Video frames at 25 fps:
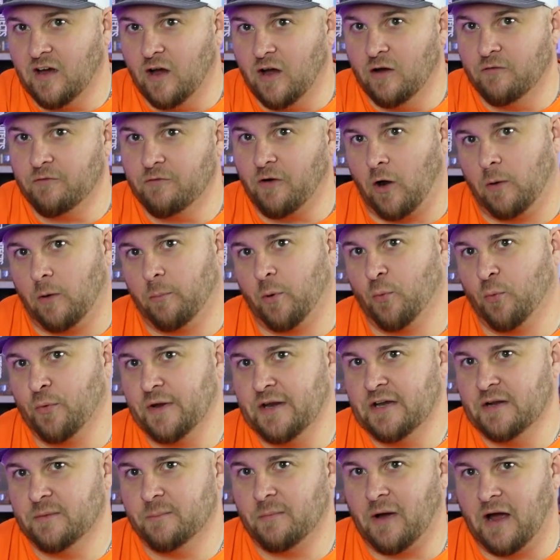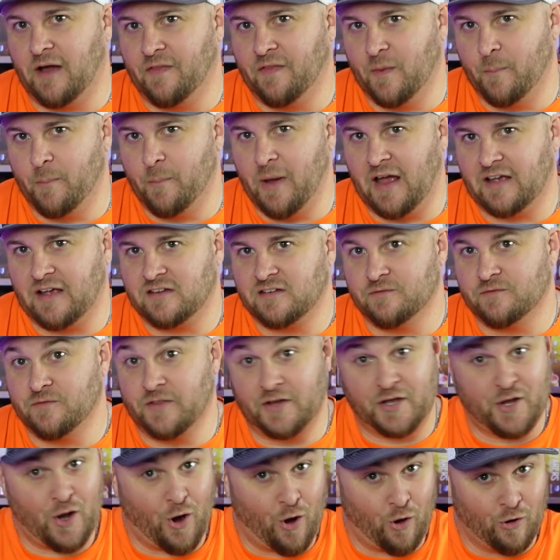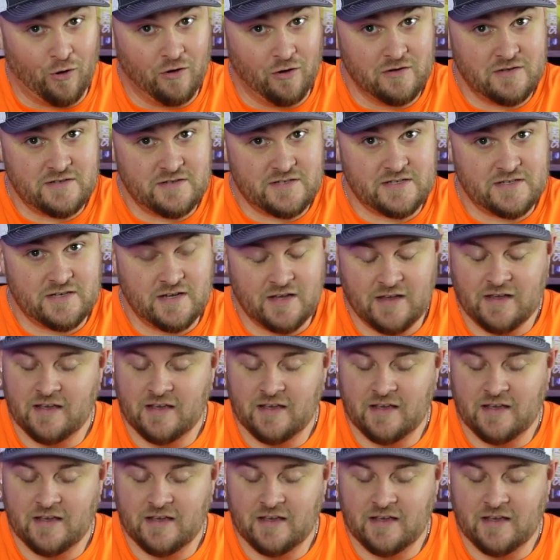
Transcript: of Arboretum on the backs of the cards,